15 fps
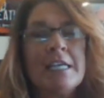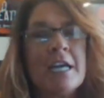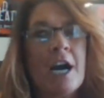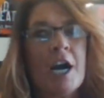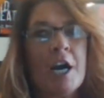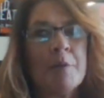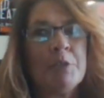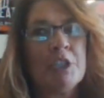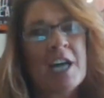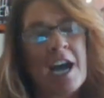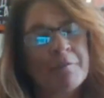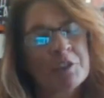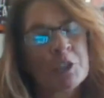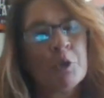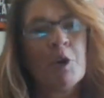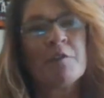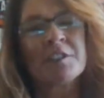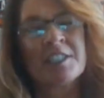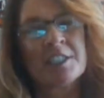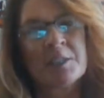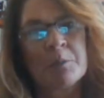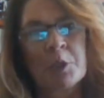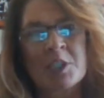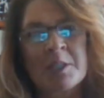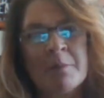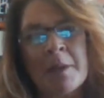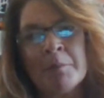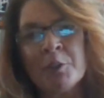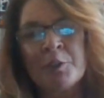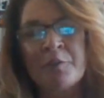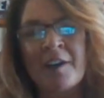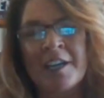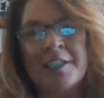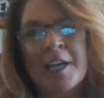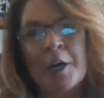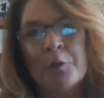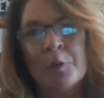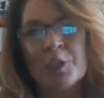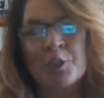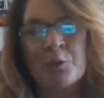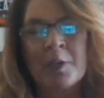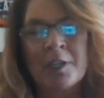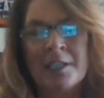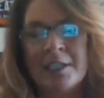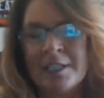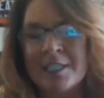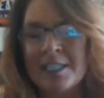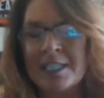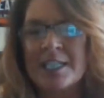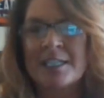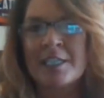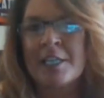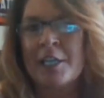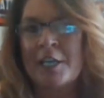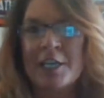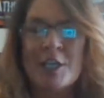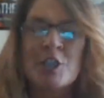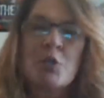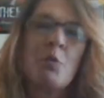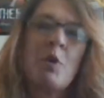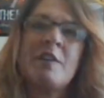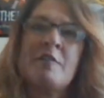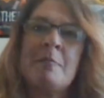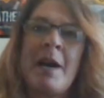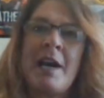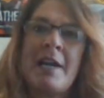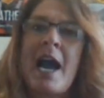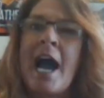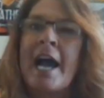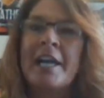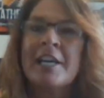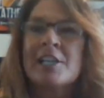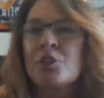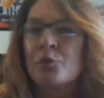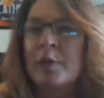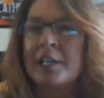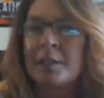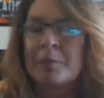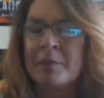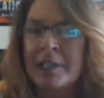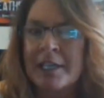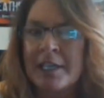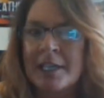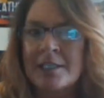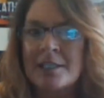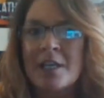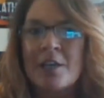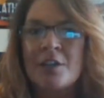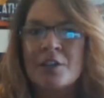You'll have to go over to Sports Memo to find out which one it is, because it is one of my highest rated plays.